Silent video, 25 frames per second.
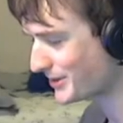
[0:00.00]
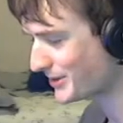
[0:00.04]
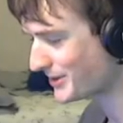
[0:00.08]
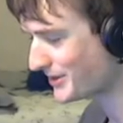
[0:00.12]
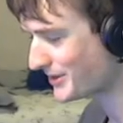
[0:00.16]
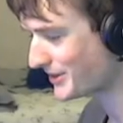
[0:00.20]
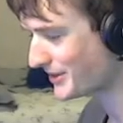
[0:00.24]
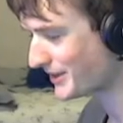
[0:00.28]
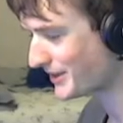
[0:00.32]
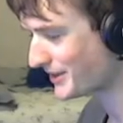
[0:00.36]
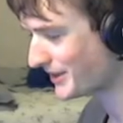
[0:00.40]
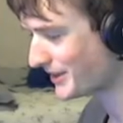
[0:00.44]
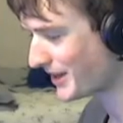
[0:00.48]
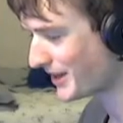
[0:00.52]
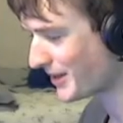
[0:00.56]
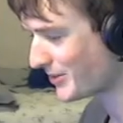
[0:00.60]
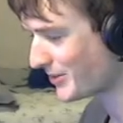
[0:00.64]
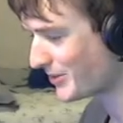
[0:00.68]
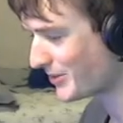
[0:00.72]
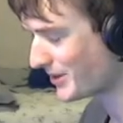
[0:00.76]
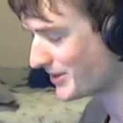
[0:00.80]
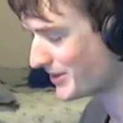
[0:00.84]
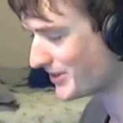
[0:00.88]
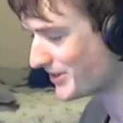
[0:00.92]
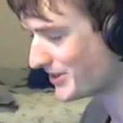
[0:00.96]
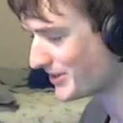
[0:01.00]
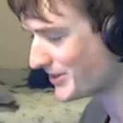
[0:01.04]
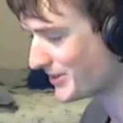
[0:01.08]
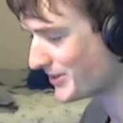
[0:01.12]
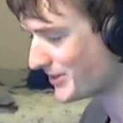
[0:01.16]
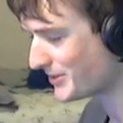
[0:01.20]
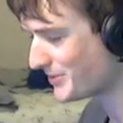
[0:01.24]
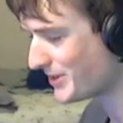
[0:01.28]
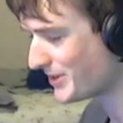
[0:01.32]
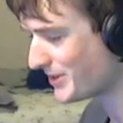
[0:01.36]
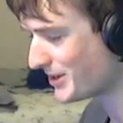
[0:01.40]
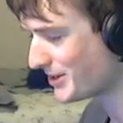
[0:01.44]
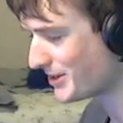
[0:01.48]
thing that I want
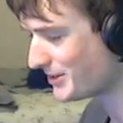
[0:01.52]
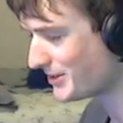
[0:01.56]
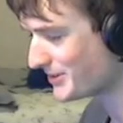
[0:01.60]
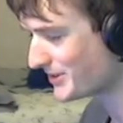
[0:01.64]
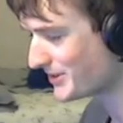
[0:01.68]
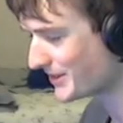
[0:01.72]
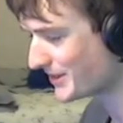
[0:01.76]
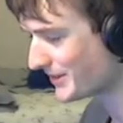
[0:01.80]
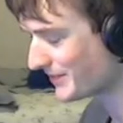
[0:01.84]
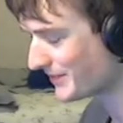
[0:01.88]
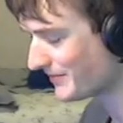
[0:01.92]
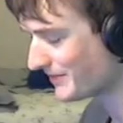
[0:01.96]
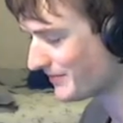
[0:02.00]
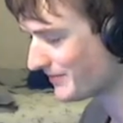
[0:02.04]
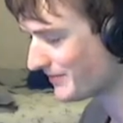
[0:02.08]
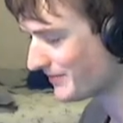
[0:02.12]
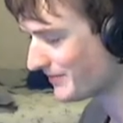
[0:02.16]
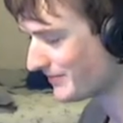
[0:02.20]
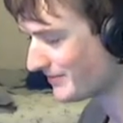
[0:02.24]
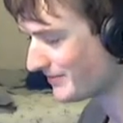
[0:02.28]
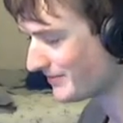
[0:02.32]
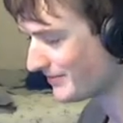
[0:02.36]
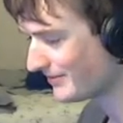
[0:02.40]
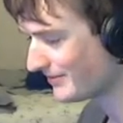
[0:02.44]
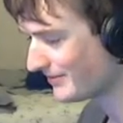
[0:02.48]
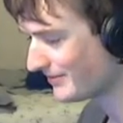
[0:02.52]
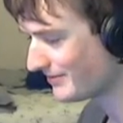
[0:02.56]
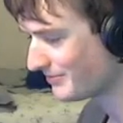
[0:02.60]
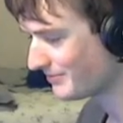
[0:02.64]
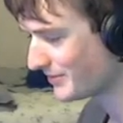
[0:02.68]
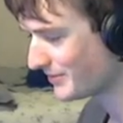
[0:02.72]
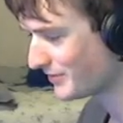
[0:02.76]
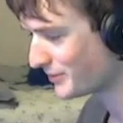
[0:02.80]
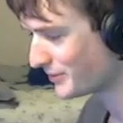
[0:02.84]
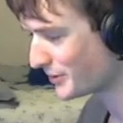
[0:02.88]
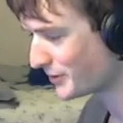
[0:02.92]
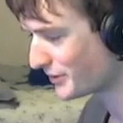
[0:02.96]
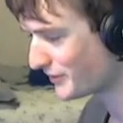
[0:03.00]
to be using
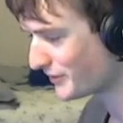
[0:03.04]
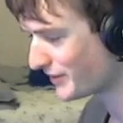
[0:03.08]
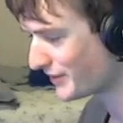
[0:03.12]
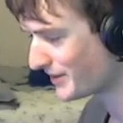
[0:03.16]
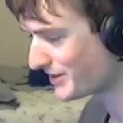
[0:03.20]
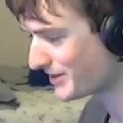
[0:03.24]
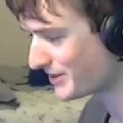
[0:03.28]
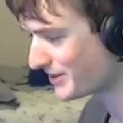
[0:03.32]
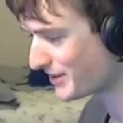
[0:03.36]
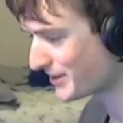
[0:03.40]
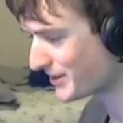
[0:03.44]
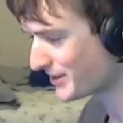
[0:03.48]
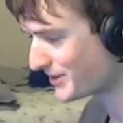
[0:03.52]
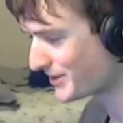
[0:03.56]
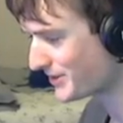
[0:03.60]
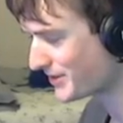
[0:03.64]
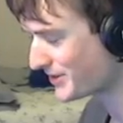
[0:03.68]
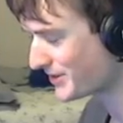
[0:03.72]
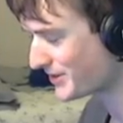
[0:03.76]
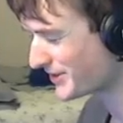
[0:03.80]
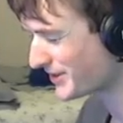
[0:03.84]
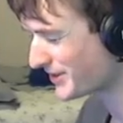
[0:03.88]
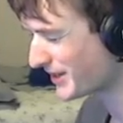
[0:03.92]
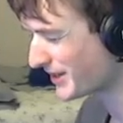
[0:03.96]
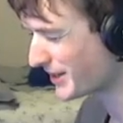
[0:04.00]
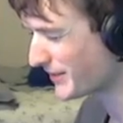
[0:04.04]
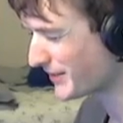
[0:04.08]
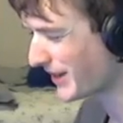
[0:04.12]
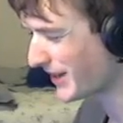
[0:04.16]
before the fight starts. It's just kind of a